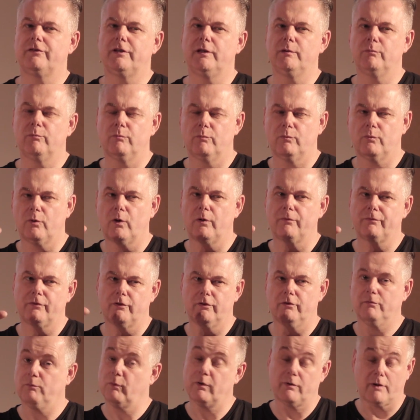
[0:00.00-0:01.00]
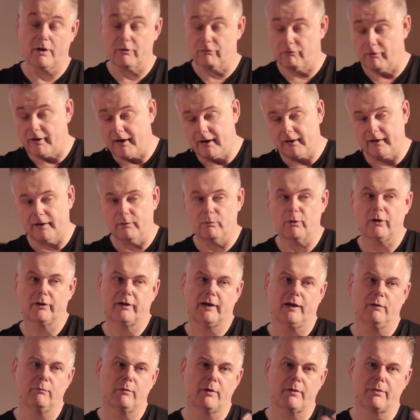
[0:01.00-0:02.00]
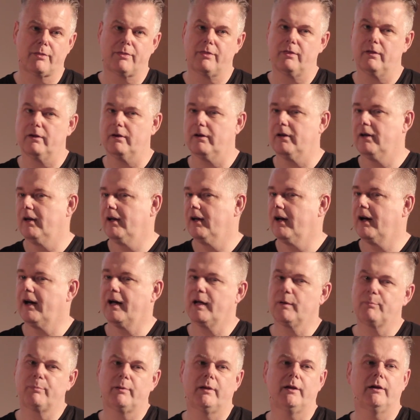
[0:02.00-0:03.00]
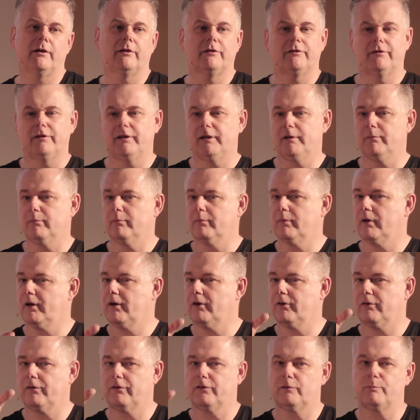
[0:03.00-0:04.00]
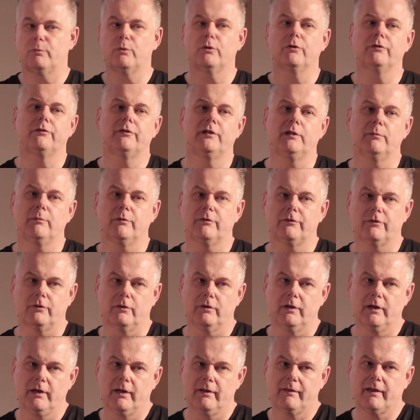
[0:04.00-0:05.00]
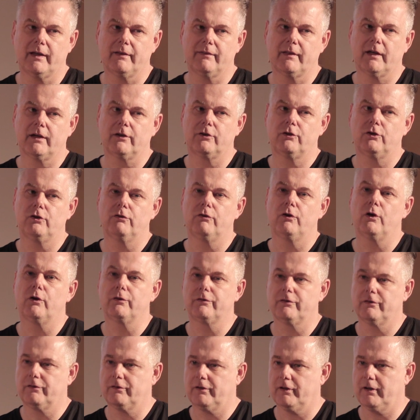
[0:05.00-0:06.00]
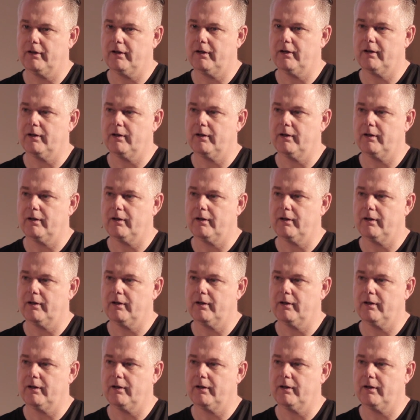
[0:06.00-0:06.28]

team often are rarely working with the iPlayer team or the sport team, and so that, that curiosity,